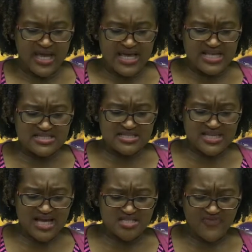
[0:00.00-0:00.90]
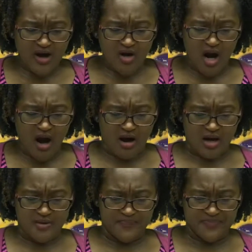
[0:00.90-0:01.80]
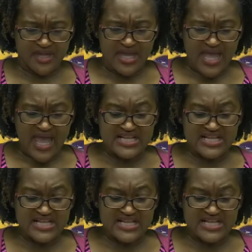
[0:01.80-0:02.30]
It's the size of our car, and